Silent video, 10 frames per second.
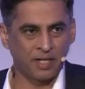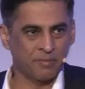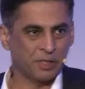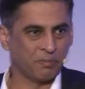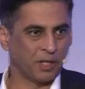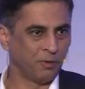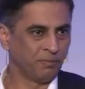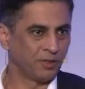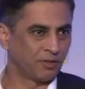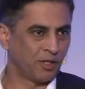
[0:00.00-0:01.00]
name is
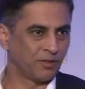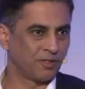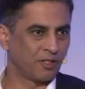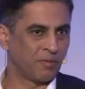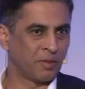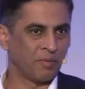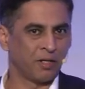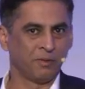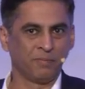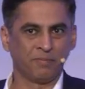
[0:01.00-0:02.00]
Manu, just call, just call me
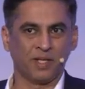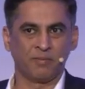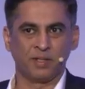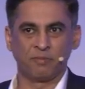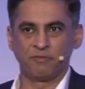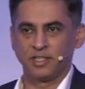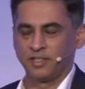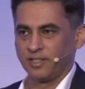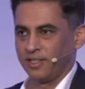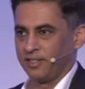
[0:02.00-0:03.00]
Manu. I'm a
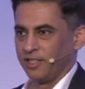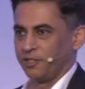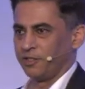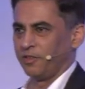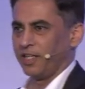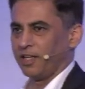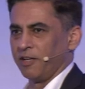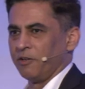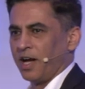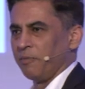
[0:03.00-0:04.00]
professor at ETH Zurich. I
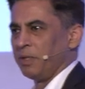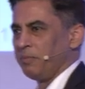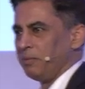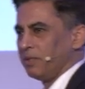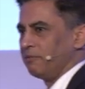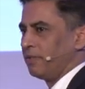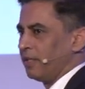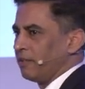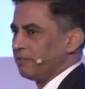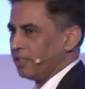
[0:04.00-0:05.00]
don't know how many people
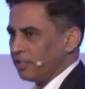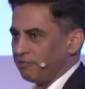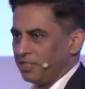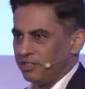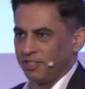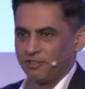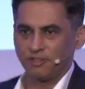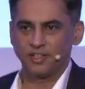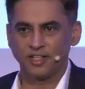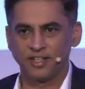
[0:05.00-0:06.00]
here have heard of ETH
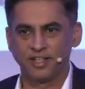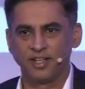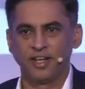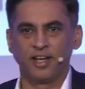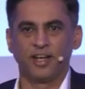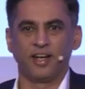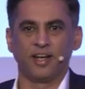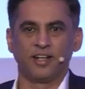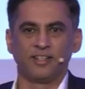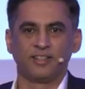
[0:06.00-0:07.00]
Zurich.
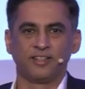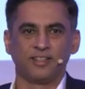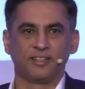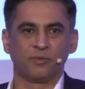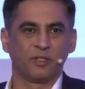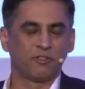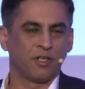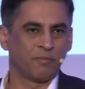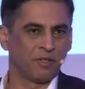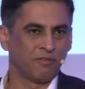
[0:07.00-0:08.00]
Uh, it's one of the
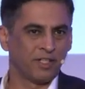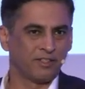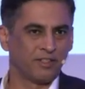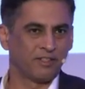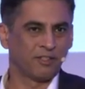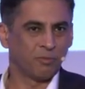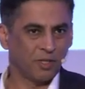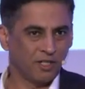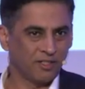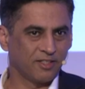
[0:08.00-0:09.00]
top universities in the
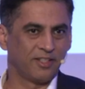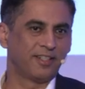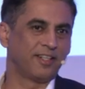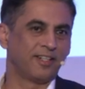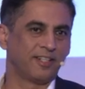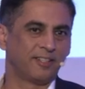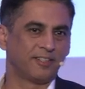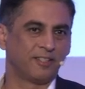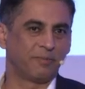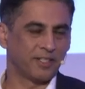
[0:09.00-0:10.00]
world, uh,
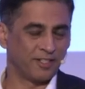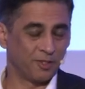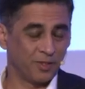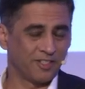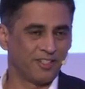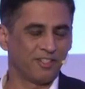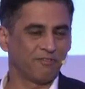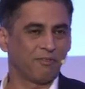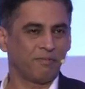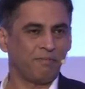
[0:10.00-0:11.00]
especially in Switzerland.
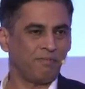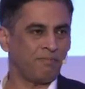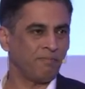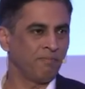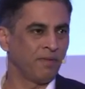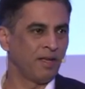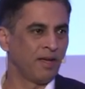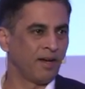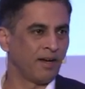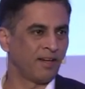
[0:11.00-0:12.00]

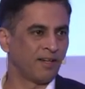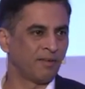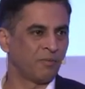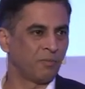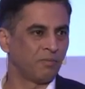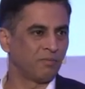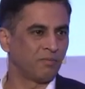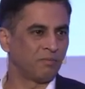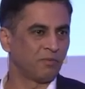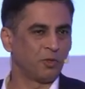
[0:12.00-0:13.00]
Uh,
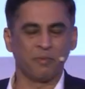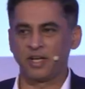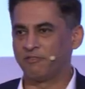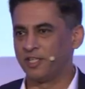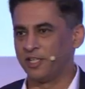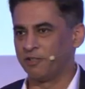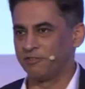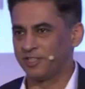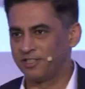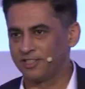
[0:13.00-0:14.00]
you might have heard of
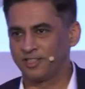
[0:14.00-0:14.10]
this